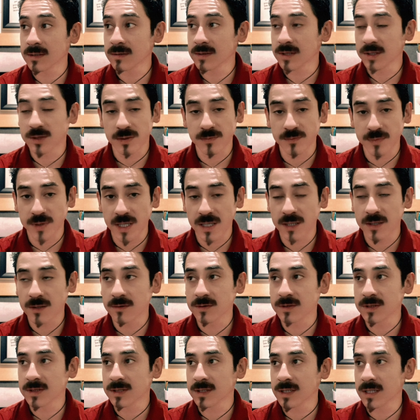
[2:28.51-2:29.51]
teaching piano,
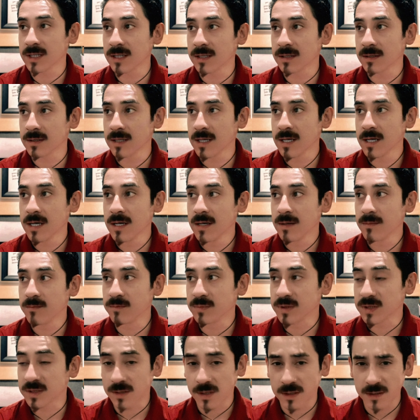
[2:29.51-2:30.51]
is that
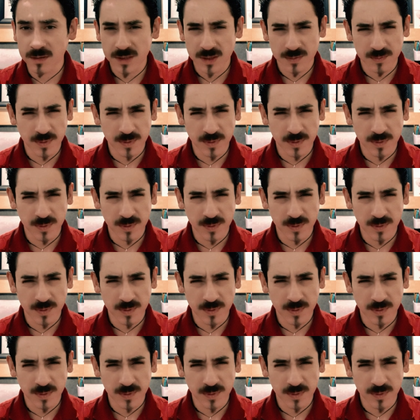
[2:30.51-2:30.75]
songs